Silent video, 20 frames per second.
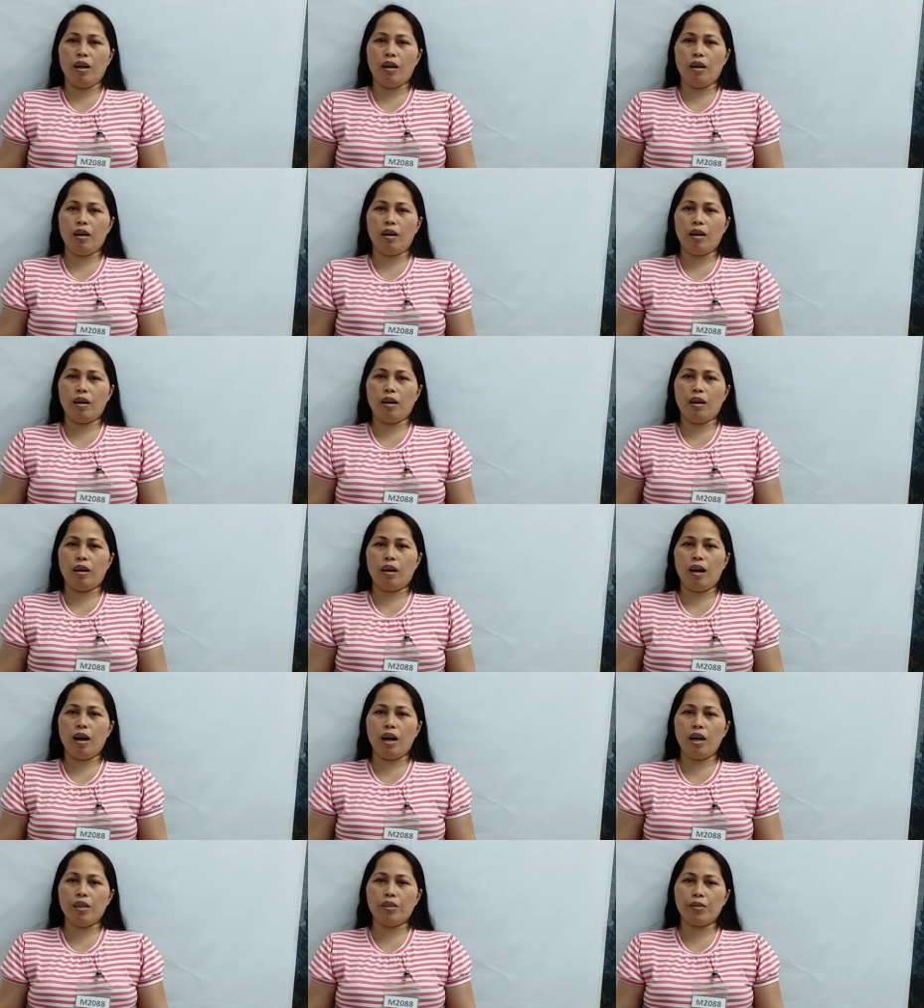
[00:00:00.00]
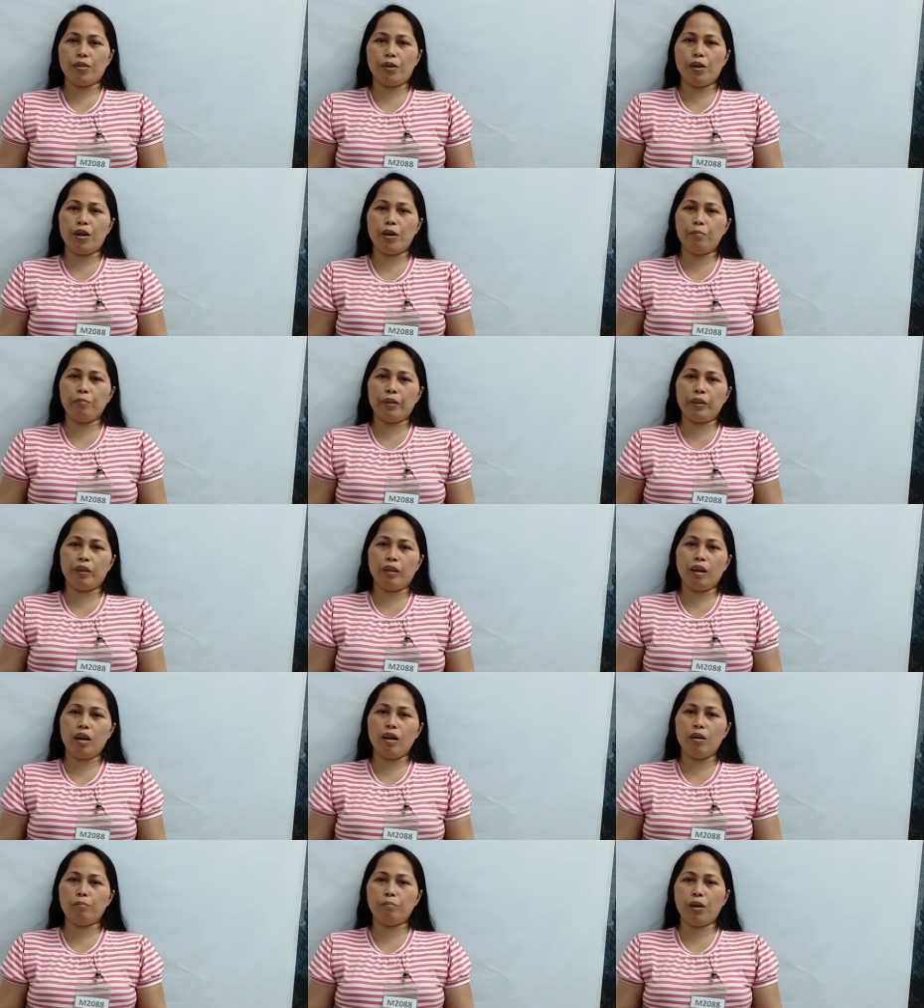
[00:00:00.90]
Hi sir,
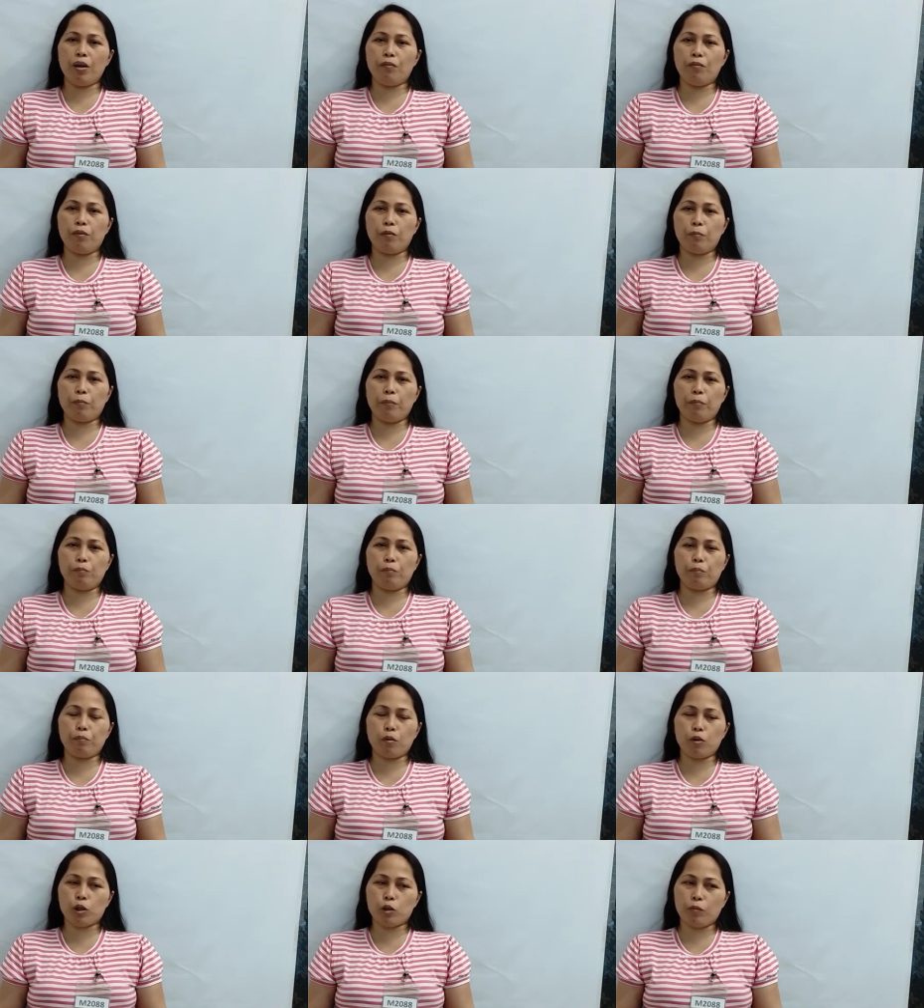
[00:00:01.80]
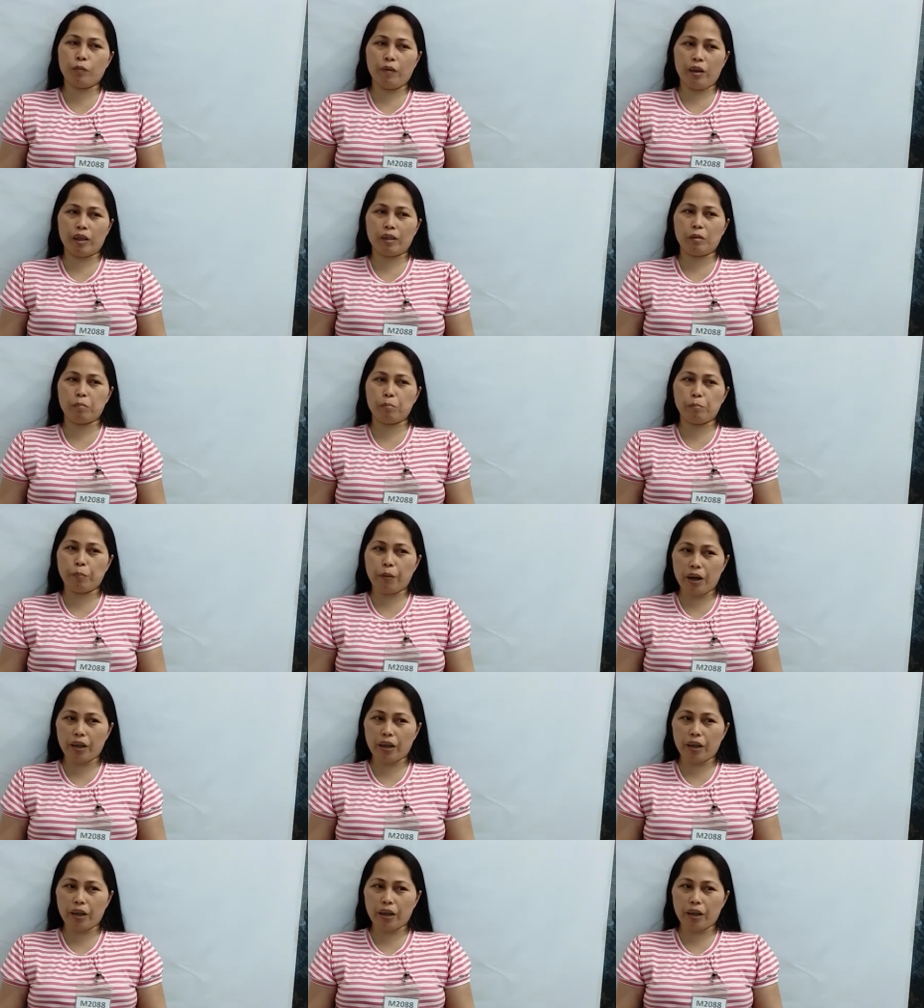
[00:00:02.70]
madam, my prospective